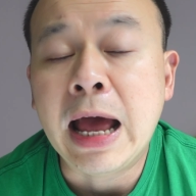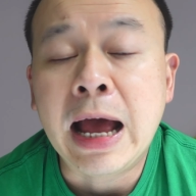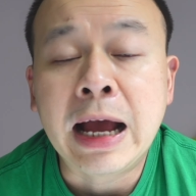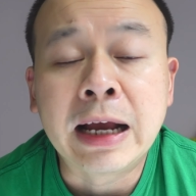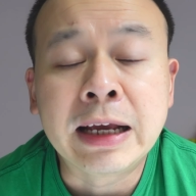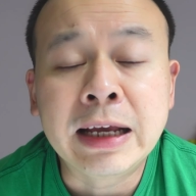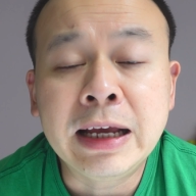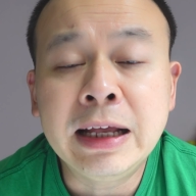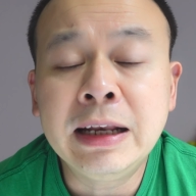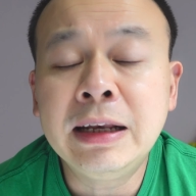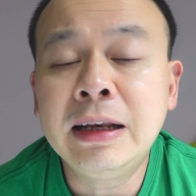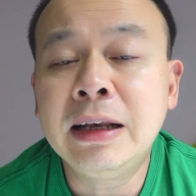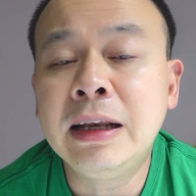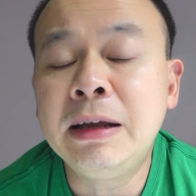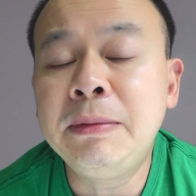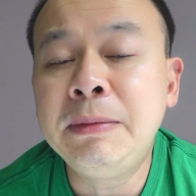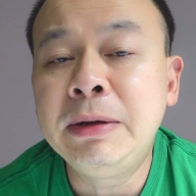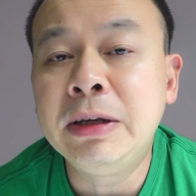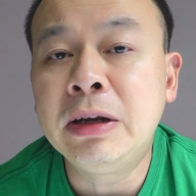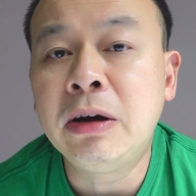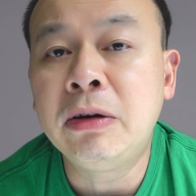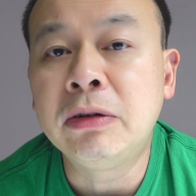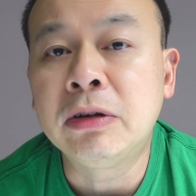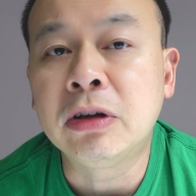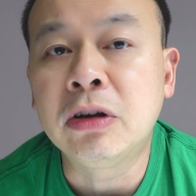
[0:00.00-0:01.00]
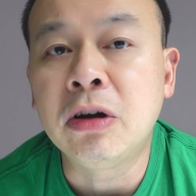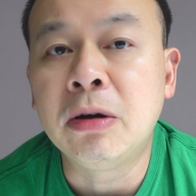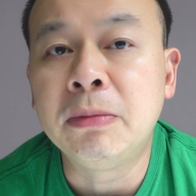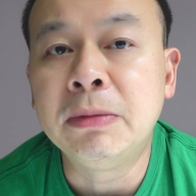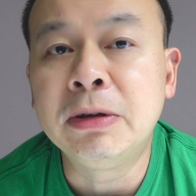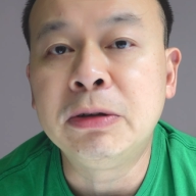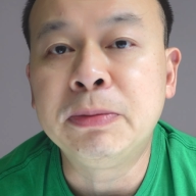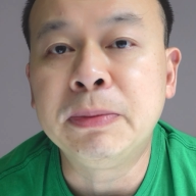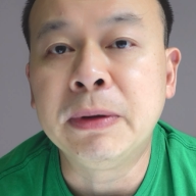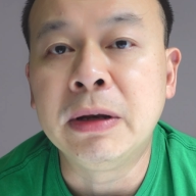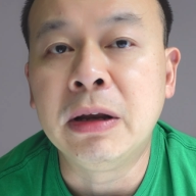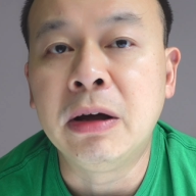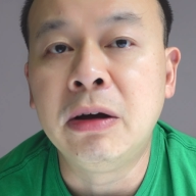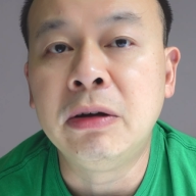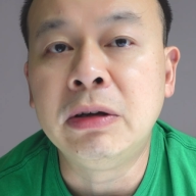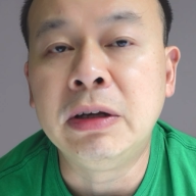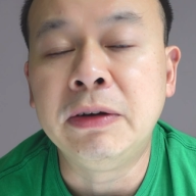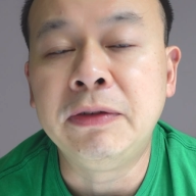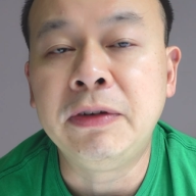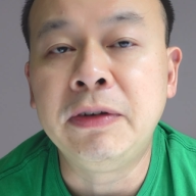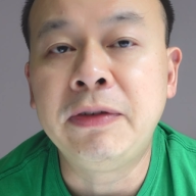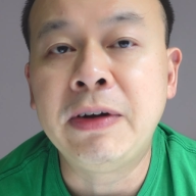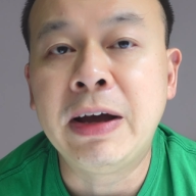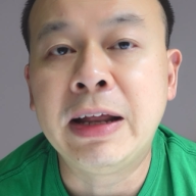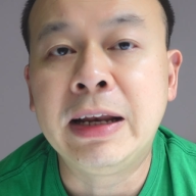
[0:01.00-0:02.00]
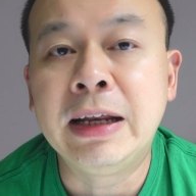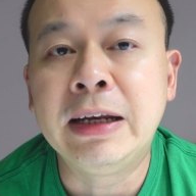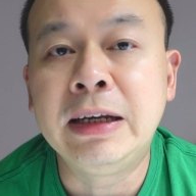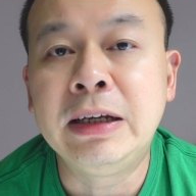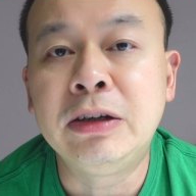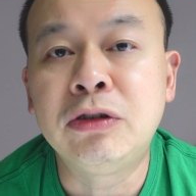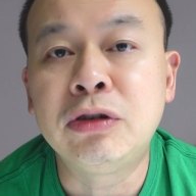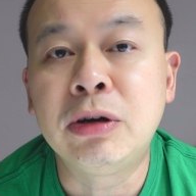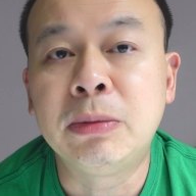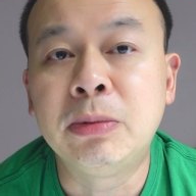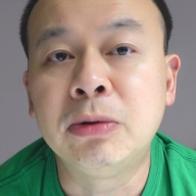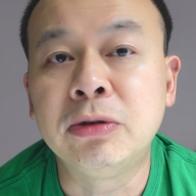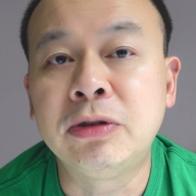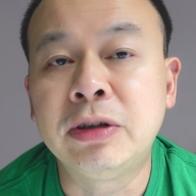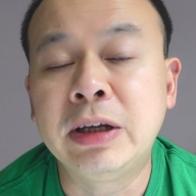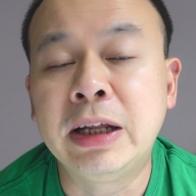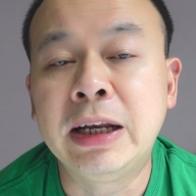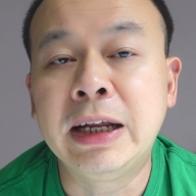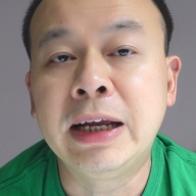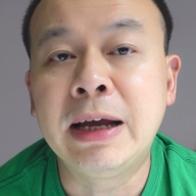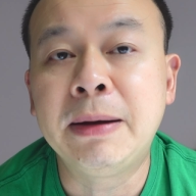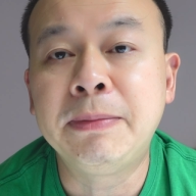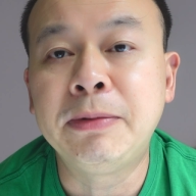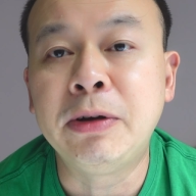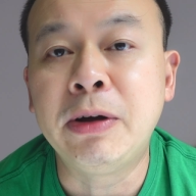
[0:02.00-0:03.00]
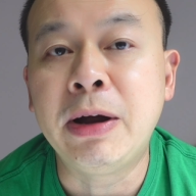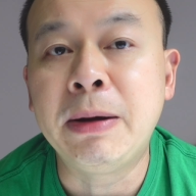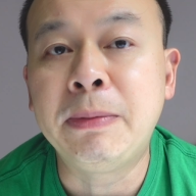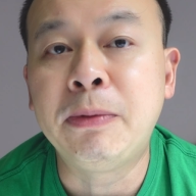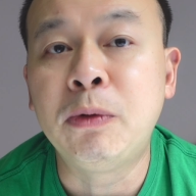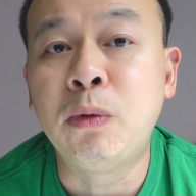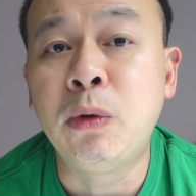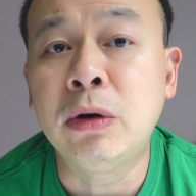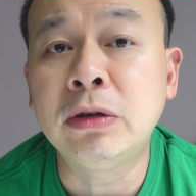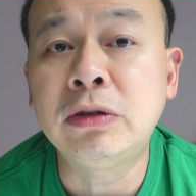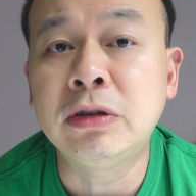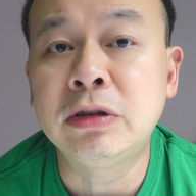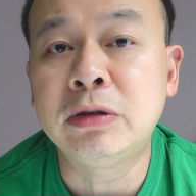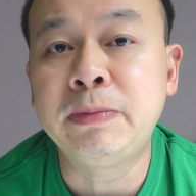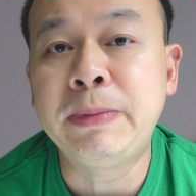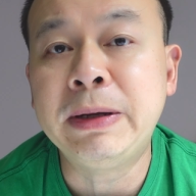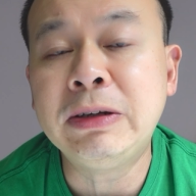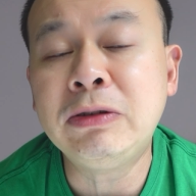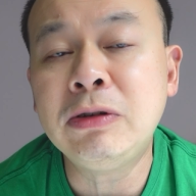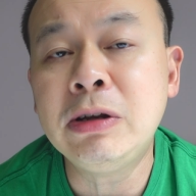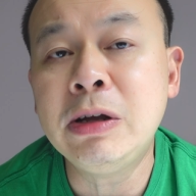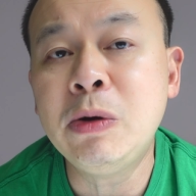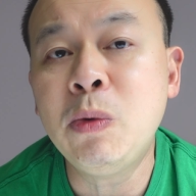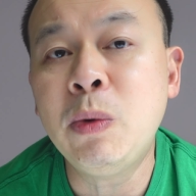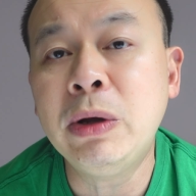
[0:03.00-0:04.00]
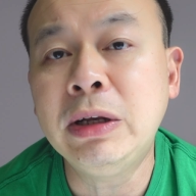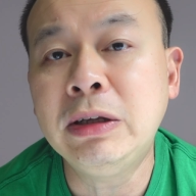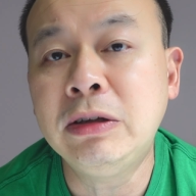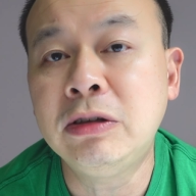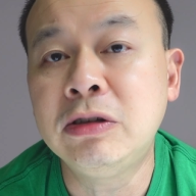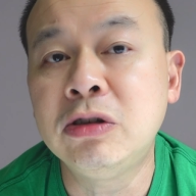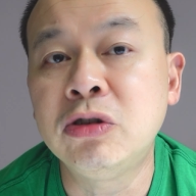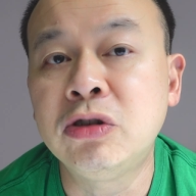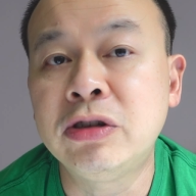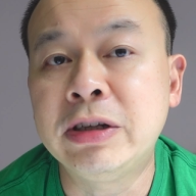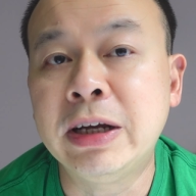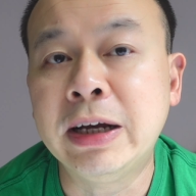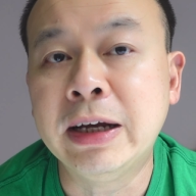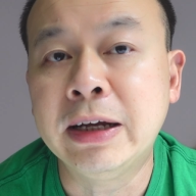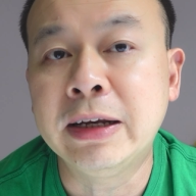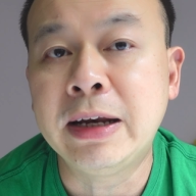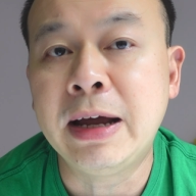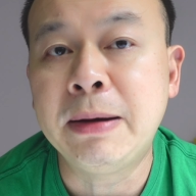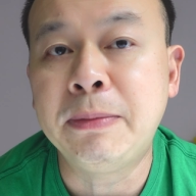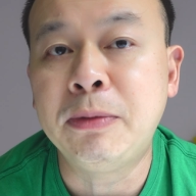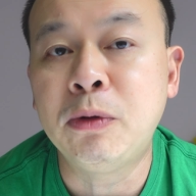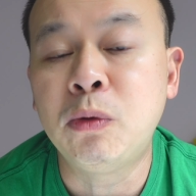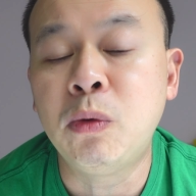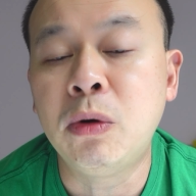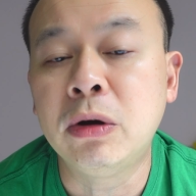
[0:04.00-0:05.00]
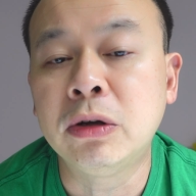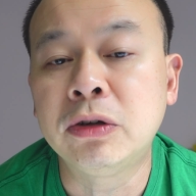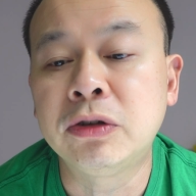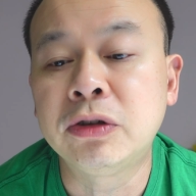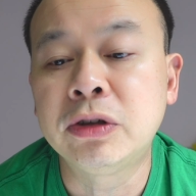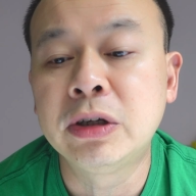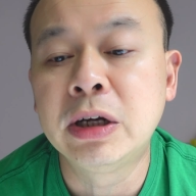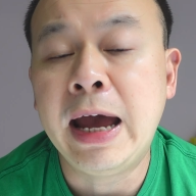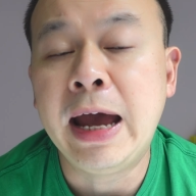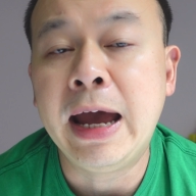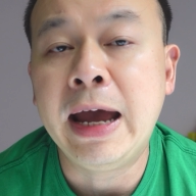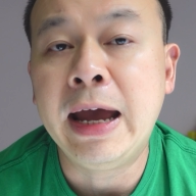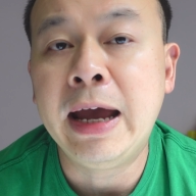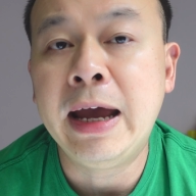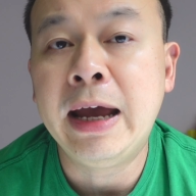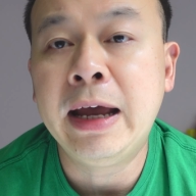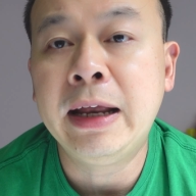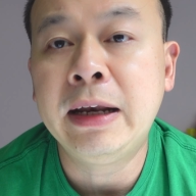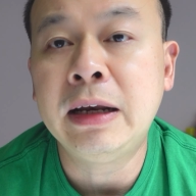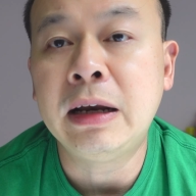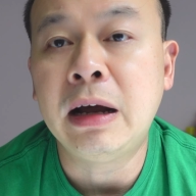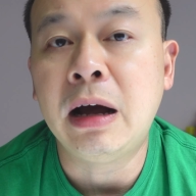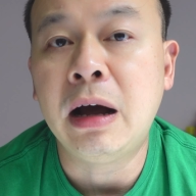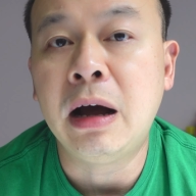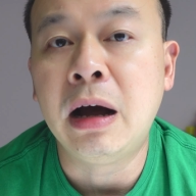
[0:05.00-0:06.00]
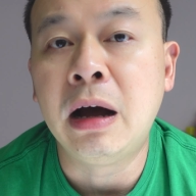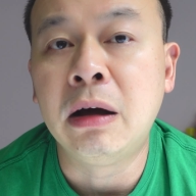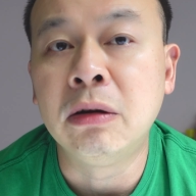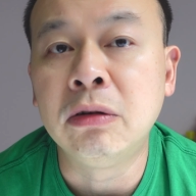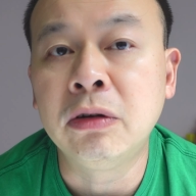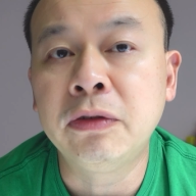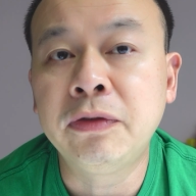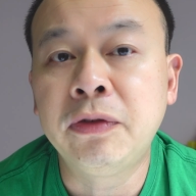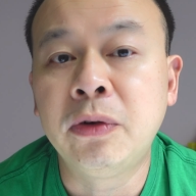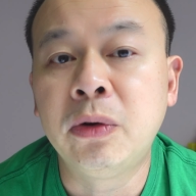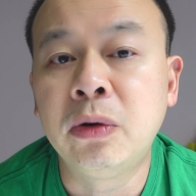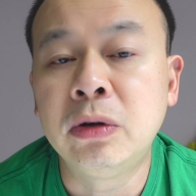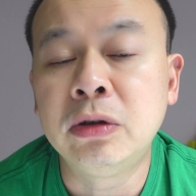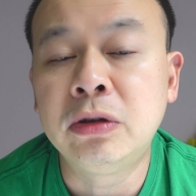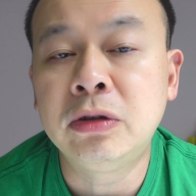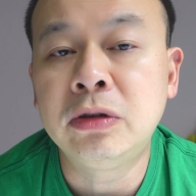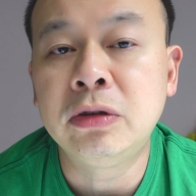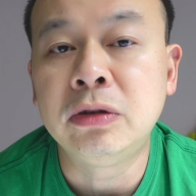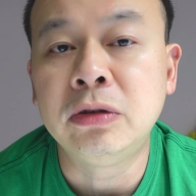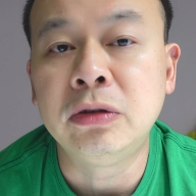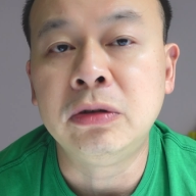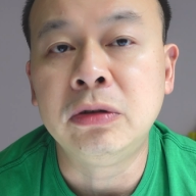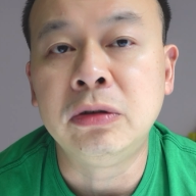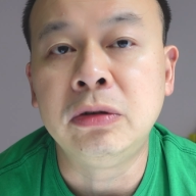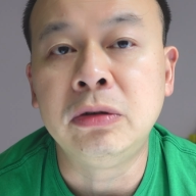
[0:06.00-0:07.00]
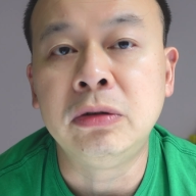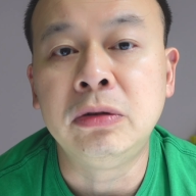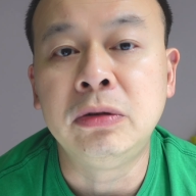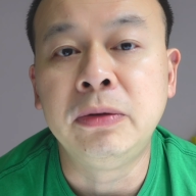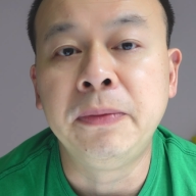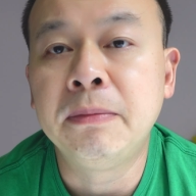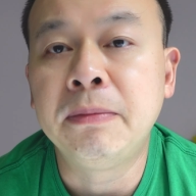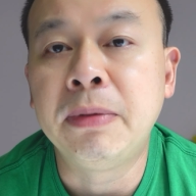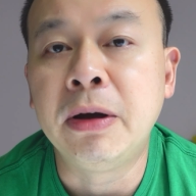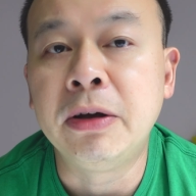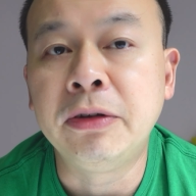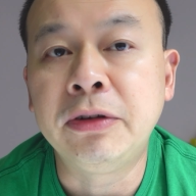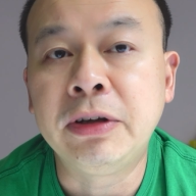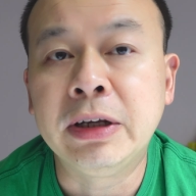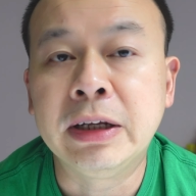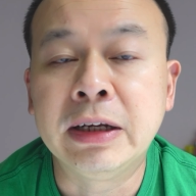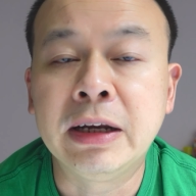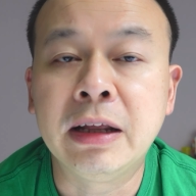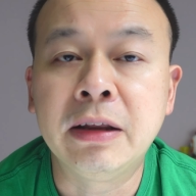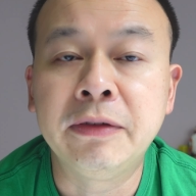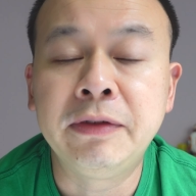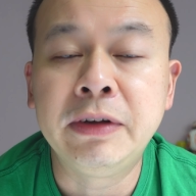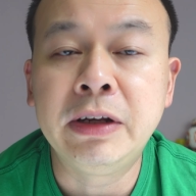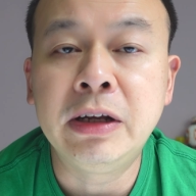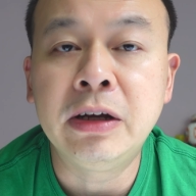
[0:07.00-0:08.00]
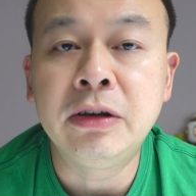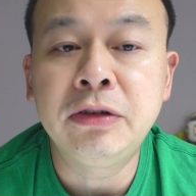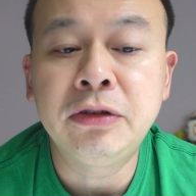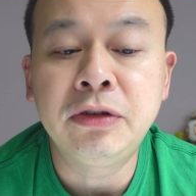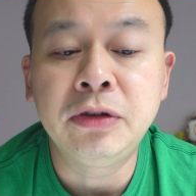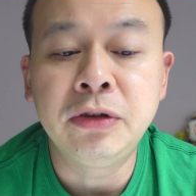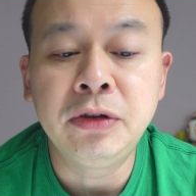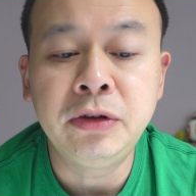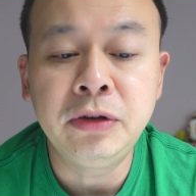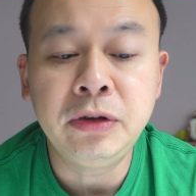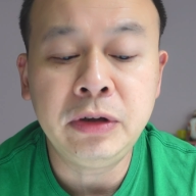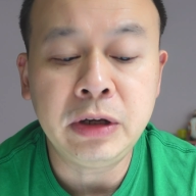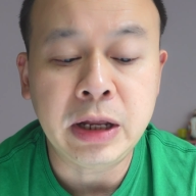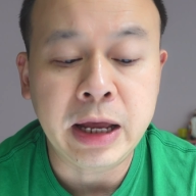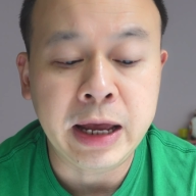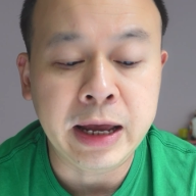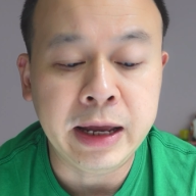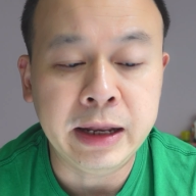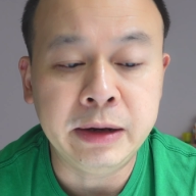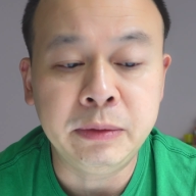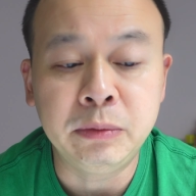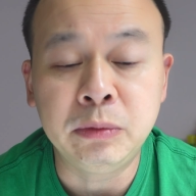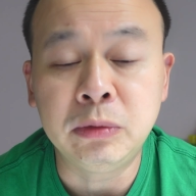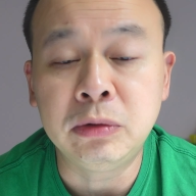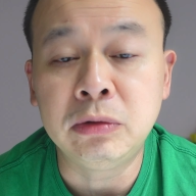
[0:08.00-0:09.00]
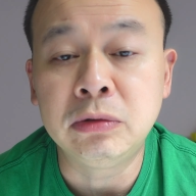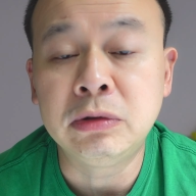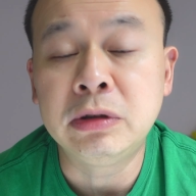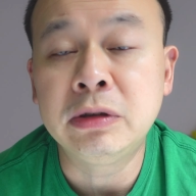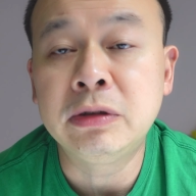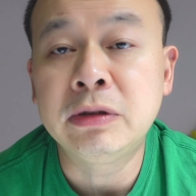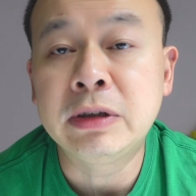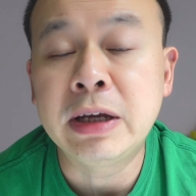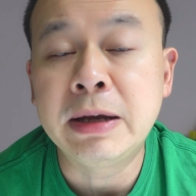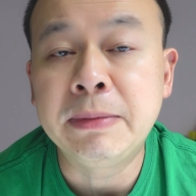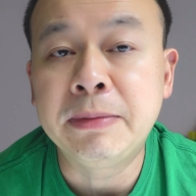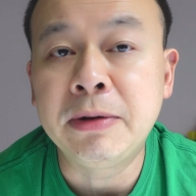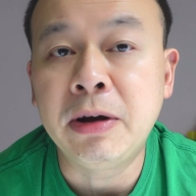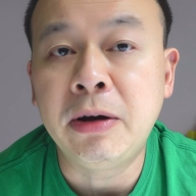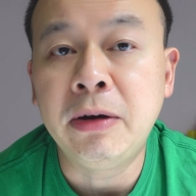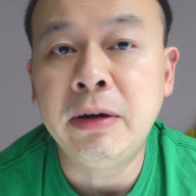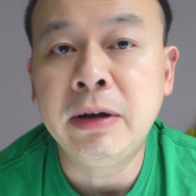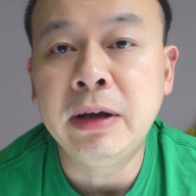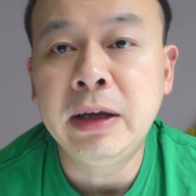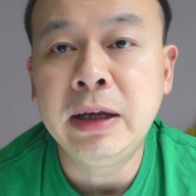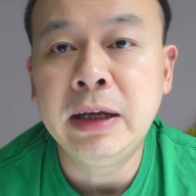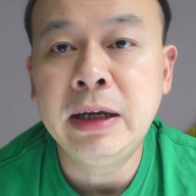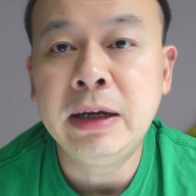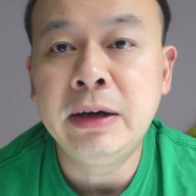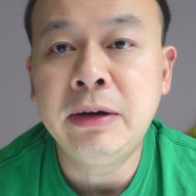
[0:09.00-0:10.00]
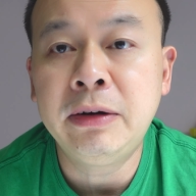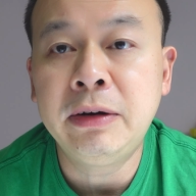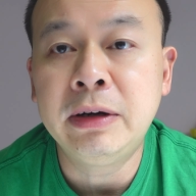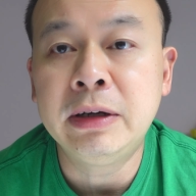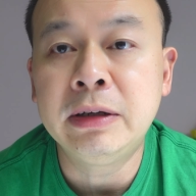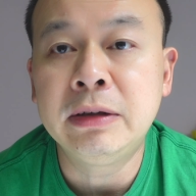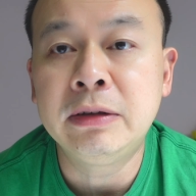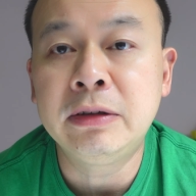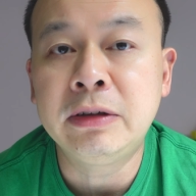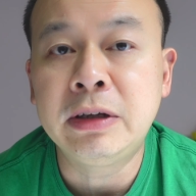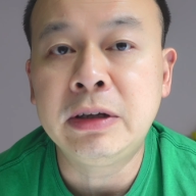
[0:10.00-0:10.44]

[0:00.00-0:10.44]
Again, let me know in the comments below if you've had any trouble setting up your Apple Watch, especially when it's your second Apple Watch. And I'll look forward to posting another video soon and we'll just keep going here and